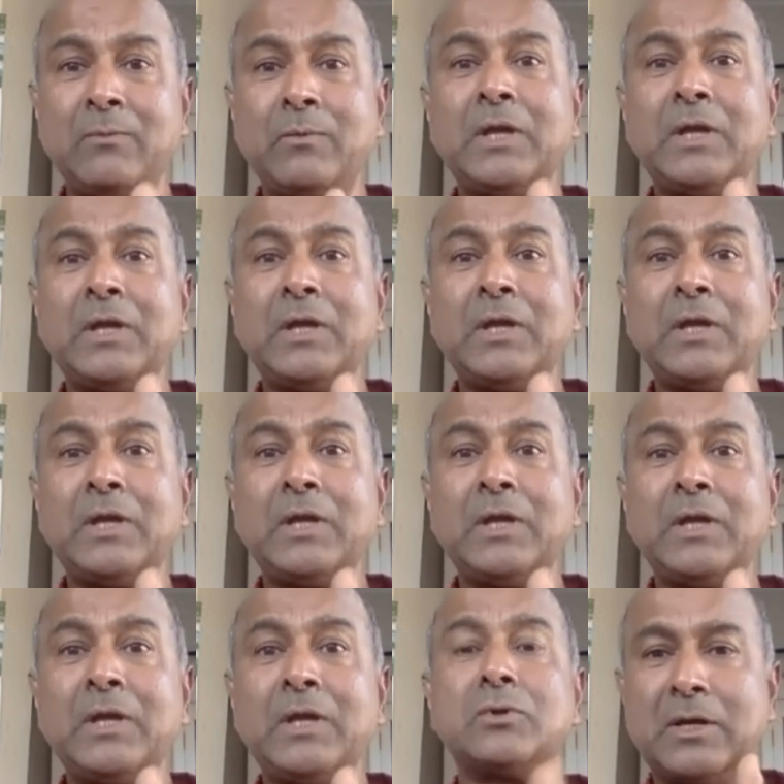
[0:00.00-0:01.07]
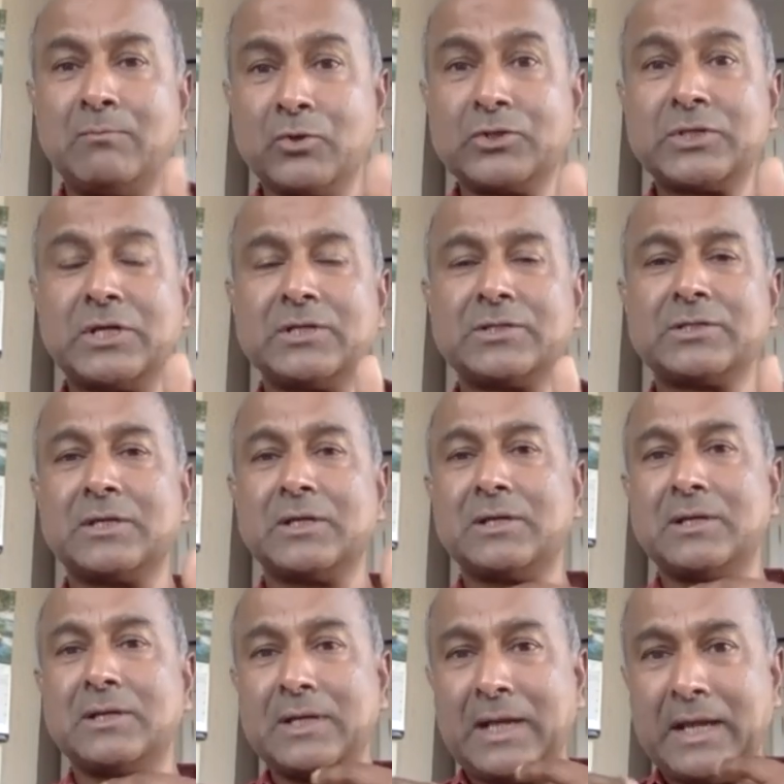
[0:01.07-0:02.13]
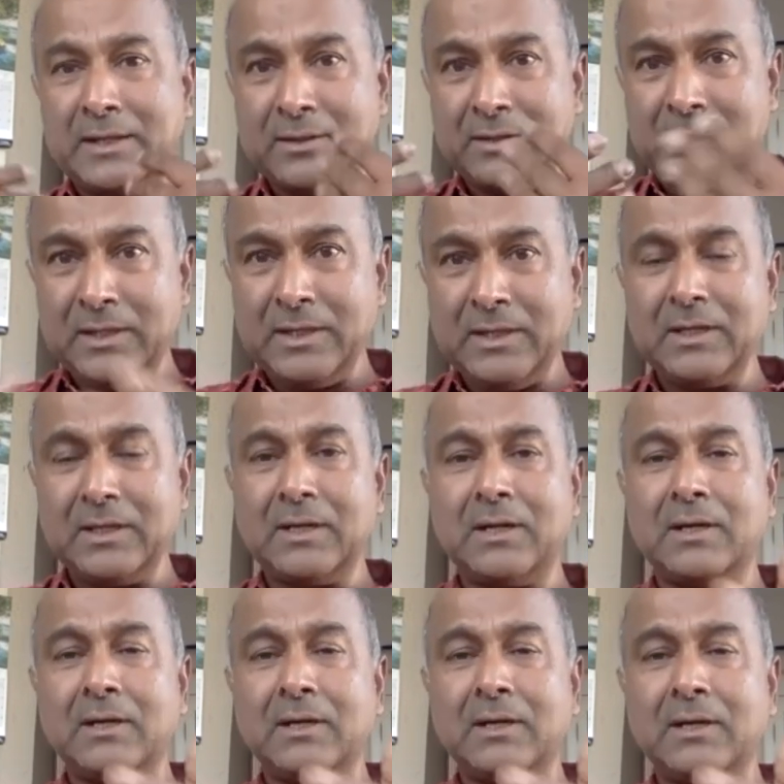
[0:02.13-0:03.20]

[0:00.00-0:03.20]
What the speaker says: And where you talk about Bosasa and the